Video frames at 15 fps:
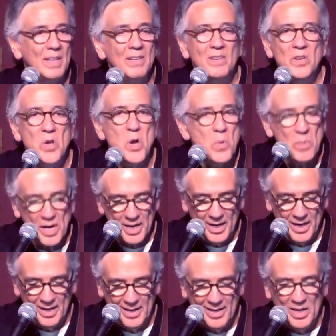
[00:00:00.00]
Nobody
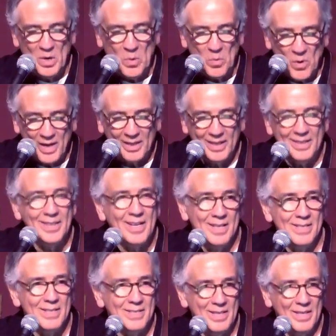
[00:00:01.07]

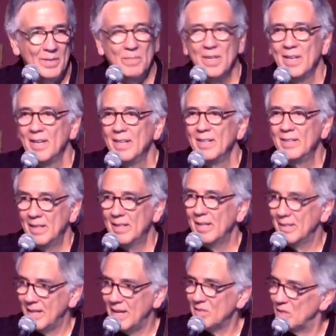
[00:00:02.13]
recognizes him. Do you think
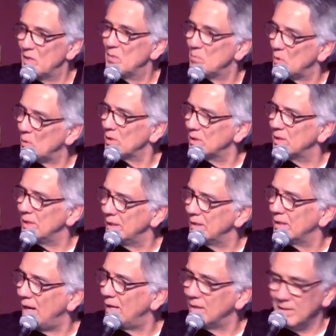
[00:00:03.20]
that's an important
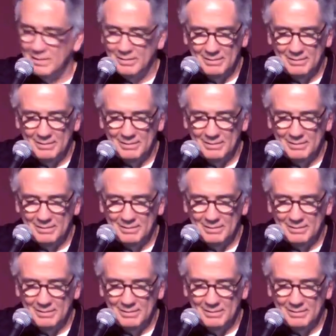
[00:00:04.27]
detail?